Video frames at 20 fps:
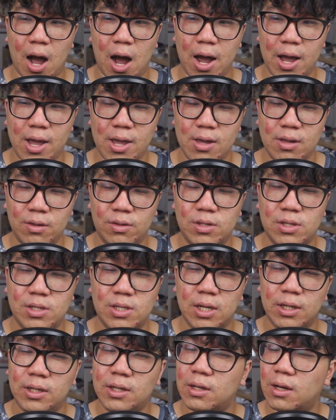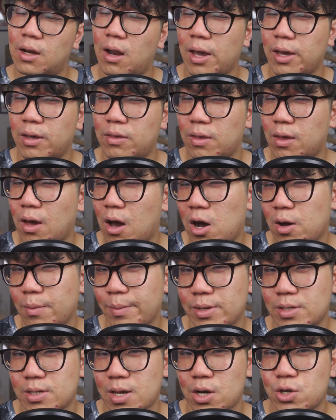I didn't like the
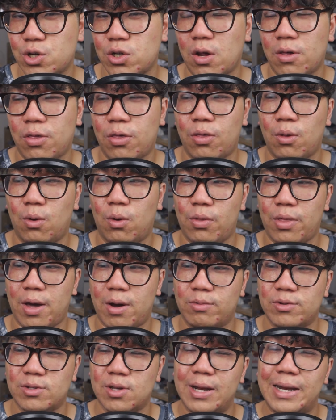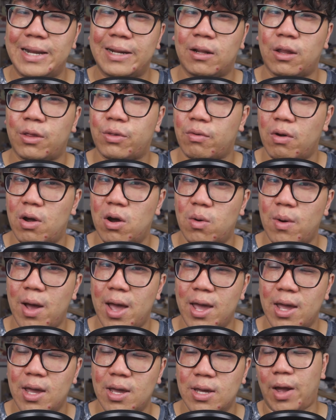army section. I thought that was a little
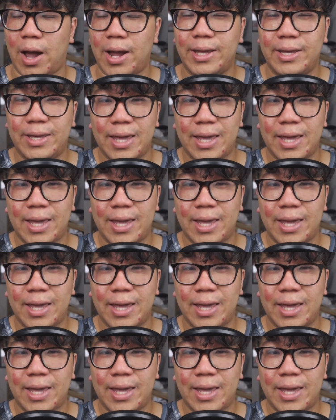throwaway. I